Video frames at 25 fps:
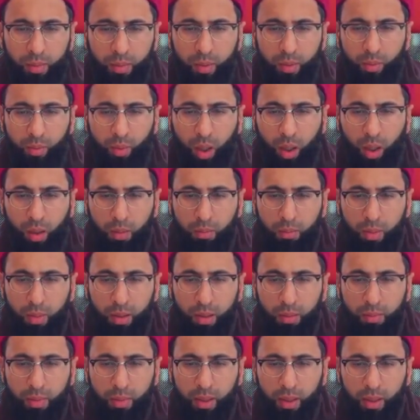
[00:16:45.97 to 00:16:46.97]
bin
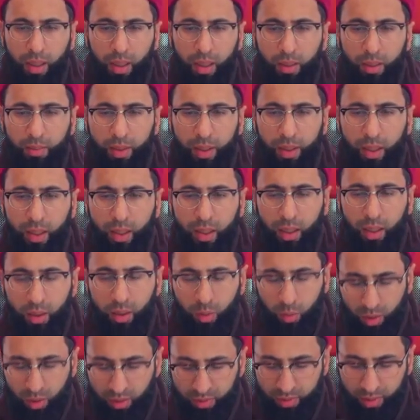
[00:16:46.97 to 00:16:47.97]
Muhammad bin Abi
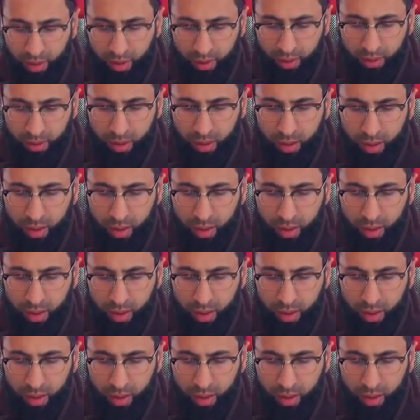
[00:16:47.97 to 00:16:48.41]
Al-Wafa.